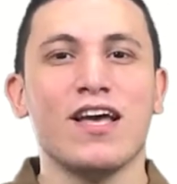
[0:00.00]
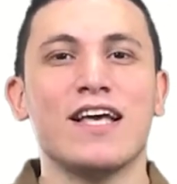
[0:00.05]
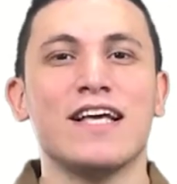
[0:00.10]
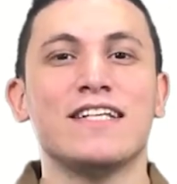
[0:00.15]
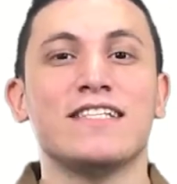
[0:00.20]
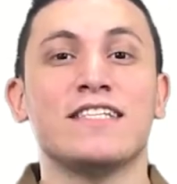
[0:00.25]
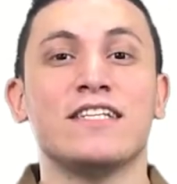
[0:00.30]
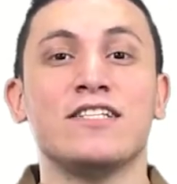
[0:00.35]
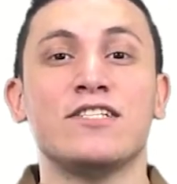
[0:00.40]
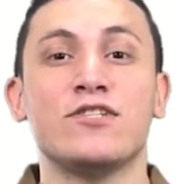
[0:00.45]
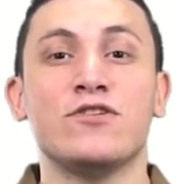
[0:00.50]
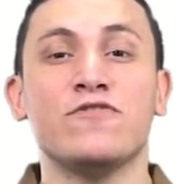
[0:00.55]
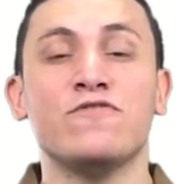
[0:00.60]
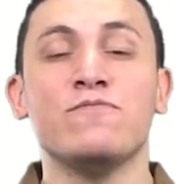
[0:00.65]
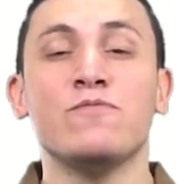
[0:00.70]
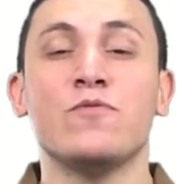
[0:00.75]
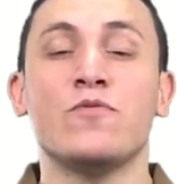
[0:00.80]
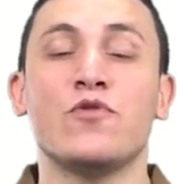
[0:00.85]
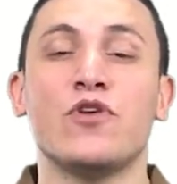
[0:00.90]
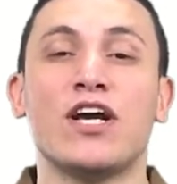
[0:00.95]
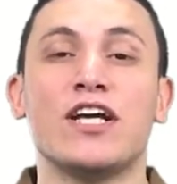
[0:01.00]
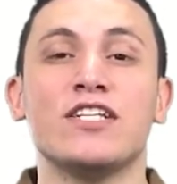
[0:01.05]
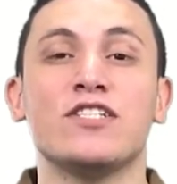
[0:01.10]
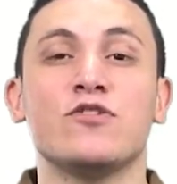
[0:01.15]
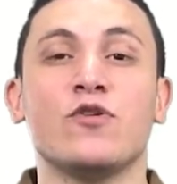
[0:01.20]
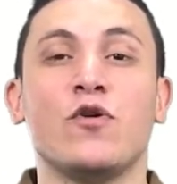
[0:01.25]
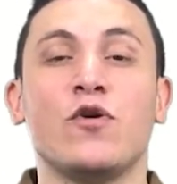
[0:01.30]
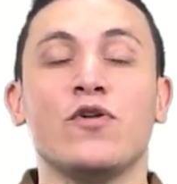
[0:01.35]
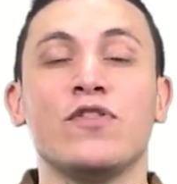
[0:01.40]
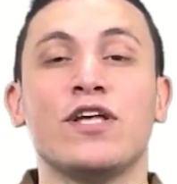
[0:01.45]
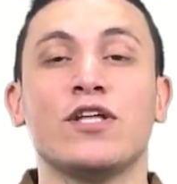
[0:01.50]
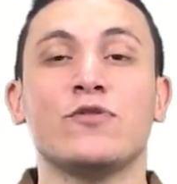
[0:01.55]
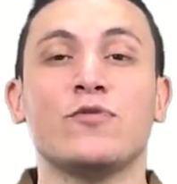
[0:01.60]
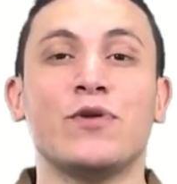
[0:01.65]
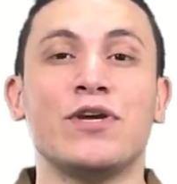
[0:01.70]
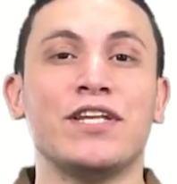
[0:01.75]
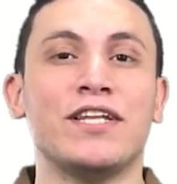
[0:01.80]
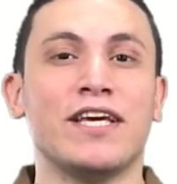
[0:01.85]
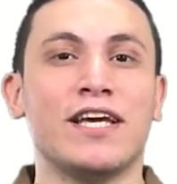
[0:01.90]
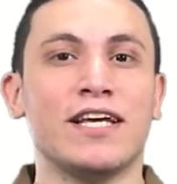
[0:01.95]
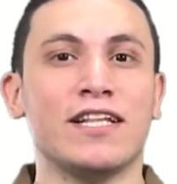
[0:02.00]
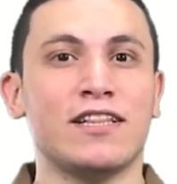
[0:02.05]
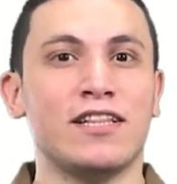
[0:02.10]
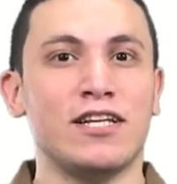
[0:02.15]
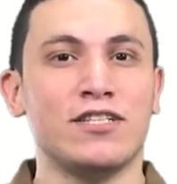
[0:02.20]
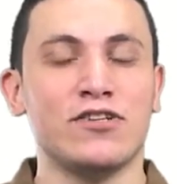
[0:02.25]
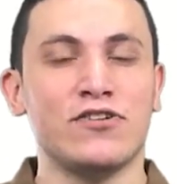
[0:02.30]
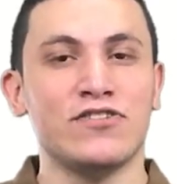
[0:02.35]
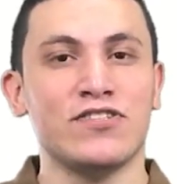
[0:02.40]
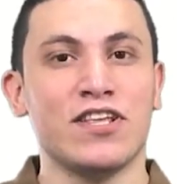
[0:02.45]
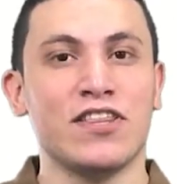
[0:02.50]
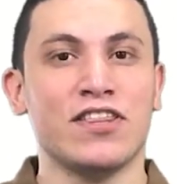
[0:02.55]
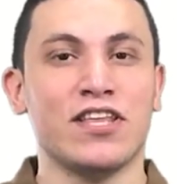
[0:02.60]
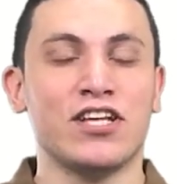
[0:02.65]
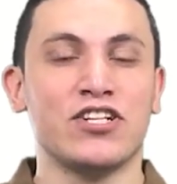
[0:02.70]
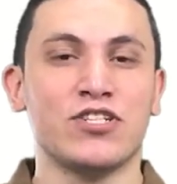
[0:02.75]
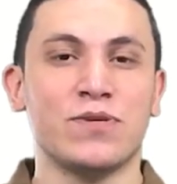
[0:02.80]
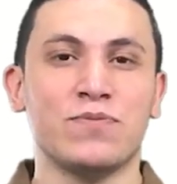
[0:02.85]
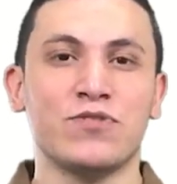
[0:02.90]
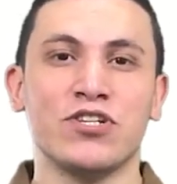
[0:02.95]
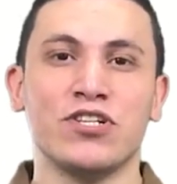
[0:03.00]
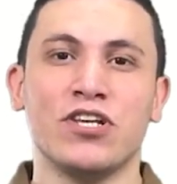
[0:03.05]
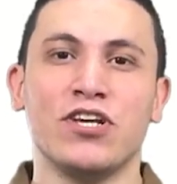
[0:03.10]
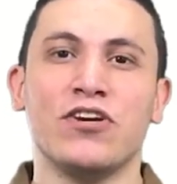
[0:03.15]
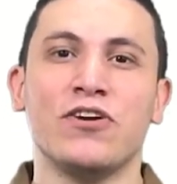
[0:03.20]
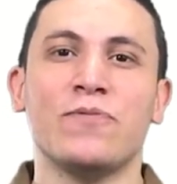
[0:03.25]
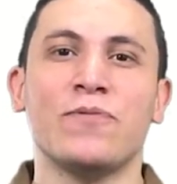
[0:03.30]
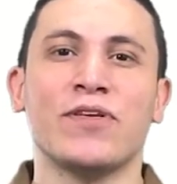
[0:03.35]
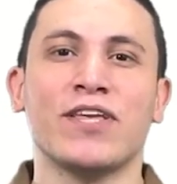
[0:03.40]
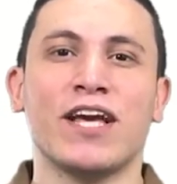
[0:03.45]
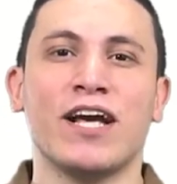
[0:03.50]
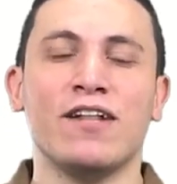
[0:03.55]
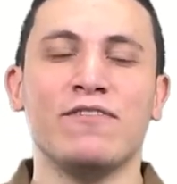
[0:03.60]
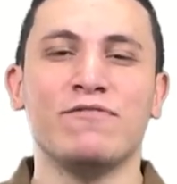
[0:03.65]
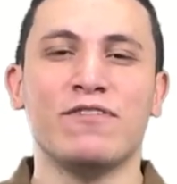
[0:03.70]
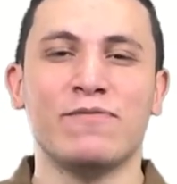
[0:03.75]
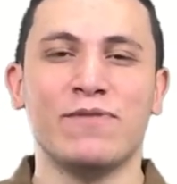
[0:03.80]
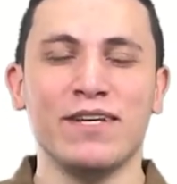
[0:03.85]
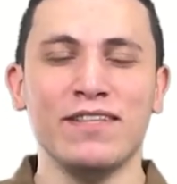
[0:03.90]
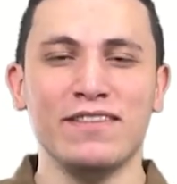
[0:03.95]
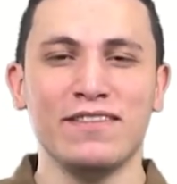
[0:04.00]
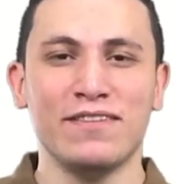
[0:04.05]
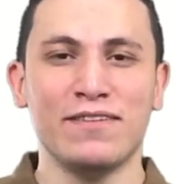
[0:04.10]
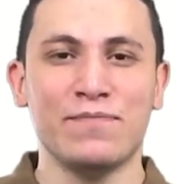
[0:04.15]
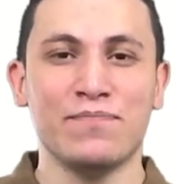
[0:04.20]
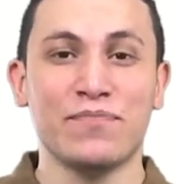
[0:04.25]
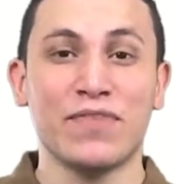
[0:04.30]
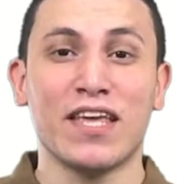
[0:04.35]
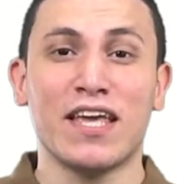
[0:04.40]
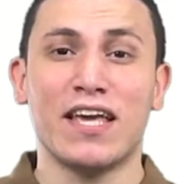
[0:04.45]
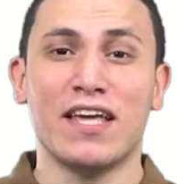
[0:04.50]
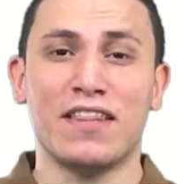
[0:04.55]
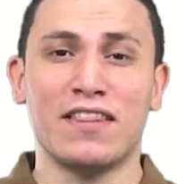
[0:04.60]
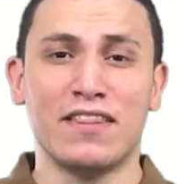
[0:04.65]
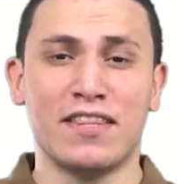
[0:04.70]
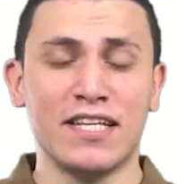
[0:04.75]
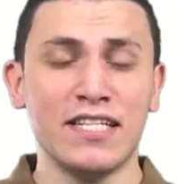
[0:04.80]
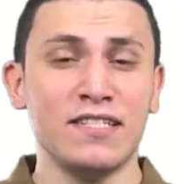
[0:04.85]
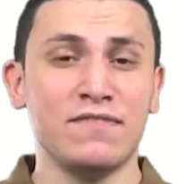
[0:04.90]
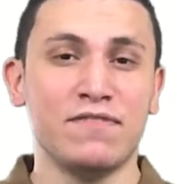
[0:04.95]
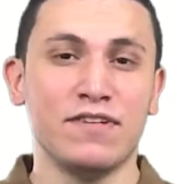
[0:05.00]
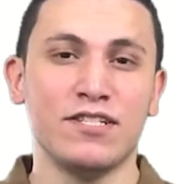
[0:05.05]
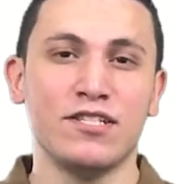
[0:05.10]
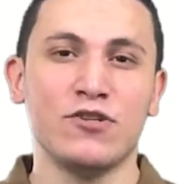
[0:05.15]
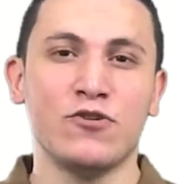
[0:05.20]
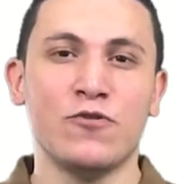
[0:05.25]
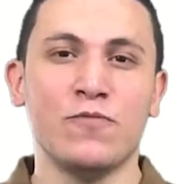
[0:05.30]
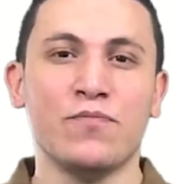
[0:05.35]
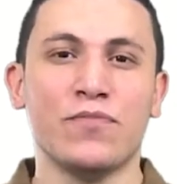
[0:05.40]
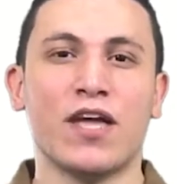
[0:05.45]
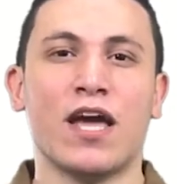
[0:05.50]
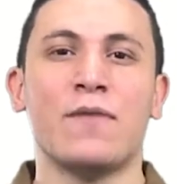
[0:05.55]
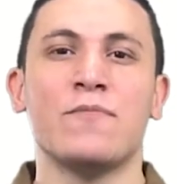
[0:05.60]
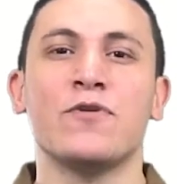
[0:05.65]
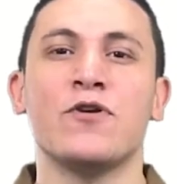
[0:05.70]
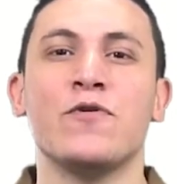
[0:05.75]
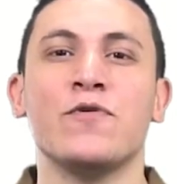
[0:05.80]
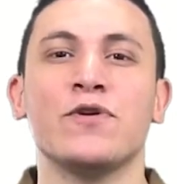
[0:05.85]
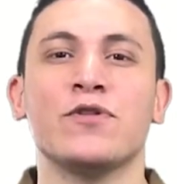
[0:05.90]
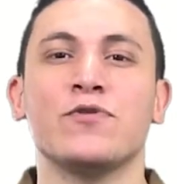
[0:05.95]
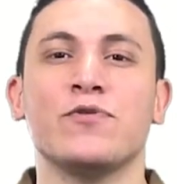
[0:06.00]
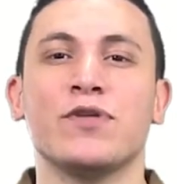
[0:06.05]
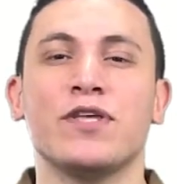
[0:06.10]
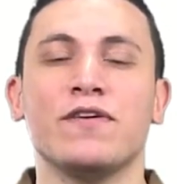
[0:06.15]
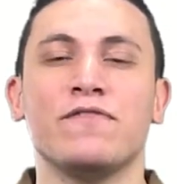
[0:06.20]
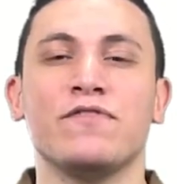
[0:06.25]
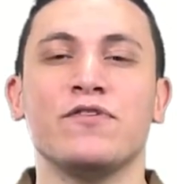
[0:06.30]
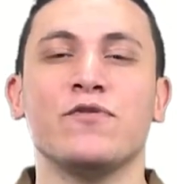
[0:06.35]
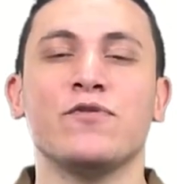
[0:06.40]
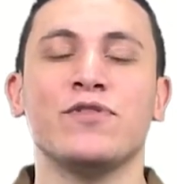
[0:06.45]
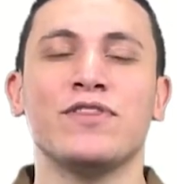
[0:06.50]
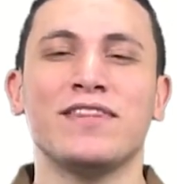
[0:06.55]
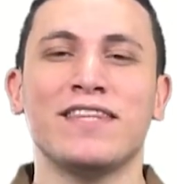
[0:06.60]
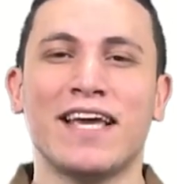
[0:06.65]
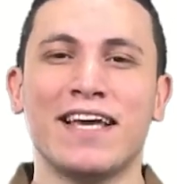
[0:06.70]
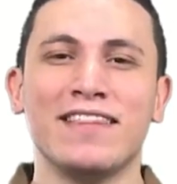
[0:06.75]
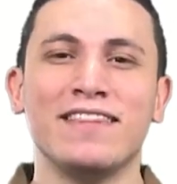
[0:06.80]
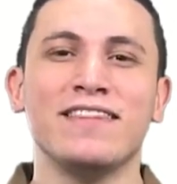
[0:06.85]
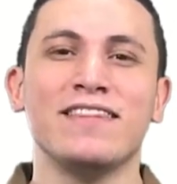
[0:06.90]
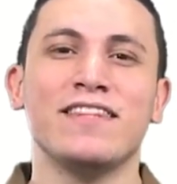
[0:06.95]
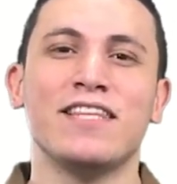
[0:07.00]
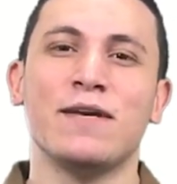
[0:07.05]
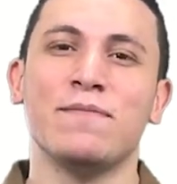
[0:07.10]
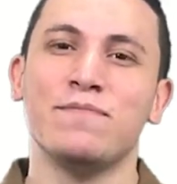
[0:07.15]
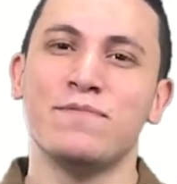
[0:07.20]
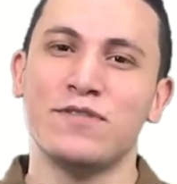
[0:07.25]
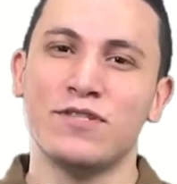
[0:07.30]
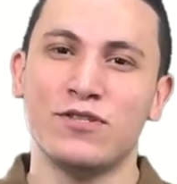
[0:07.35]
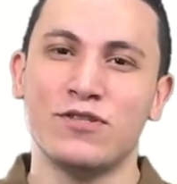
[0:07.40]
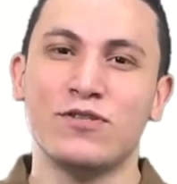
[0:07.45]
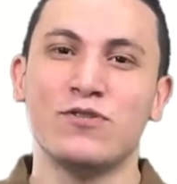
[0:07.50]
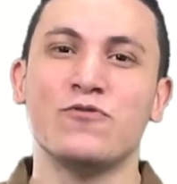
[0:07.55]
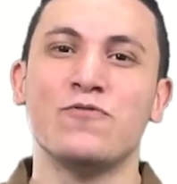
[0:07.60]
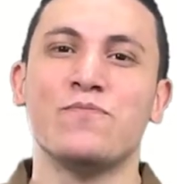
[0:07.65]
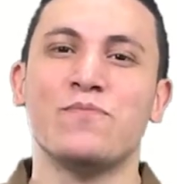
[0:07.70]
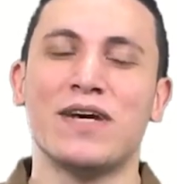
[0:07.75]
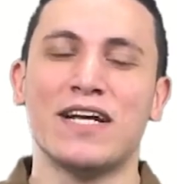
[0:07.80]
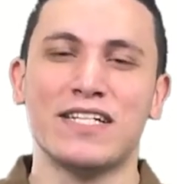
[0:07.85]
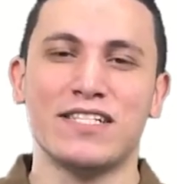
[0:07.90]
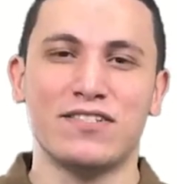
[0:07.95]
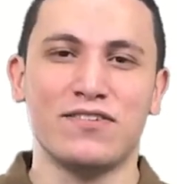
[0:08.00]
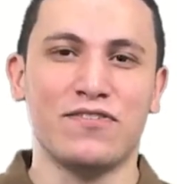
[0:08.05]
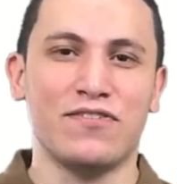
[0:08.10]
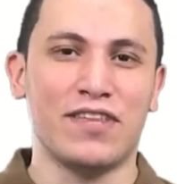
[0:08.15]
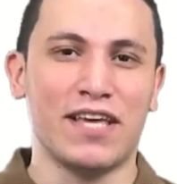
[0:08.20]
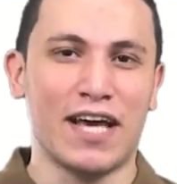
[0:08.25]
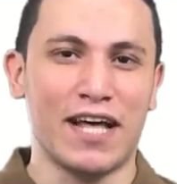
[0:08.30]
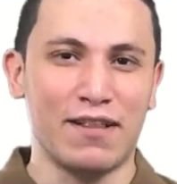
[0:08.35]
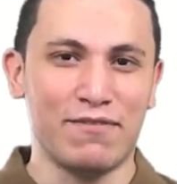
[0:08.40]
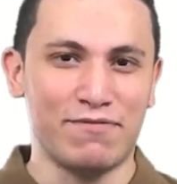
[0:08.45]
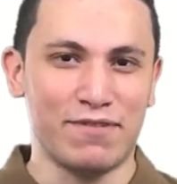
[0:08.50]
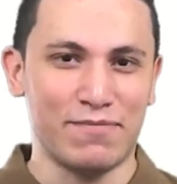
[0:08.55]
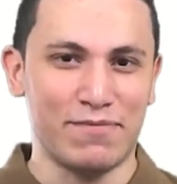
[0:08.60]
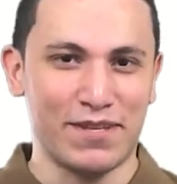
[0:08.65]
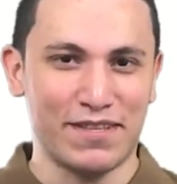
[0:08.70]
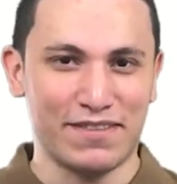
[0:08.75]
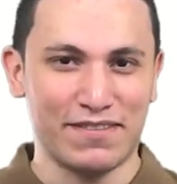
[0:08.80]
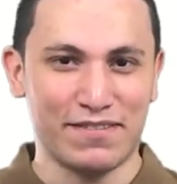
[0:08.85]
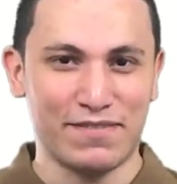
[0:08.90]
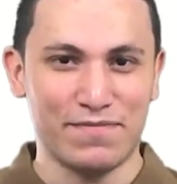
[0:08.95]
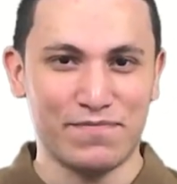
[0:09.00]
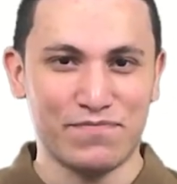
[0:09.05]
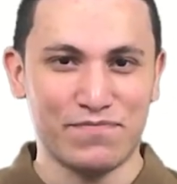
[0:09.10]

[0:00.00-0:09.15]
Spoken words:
Since you've memorized all the 28 letters in the Egyptian Arabic alphabet, in this video I'm going to give you 10 tips to master the alphabet.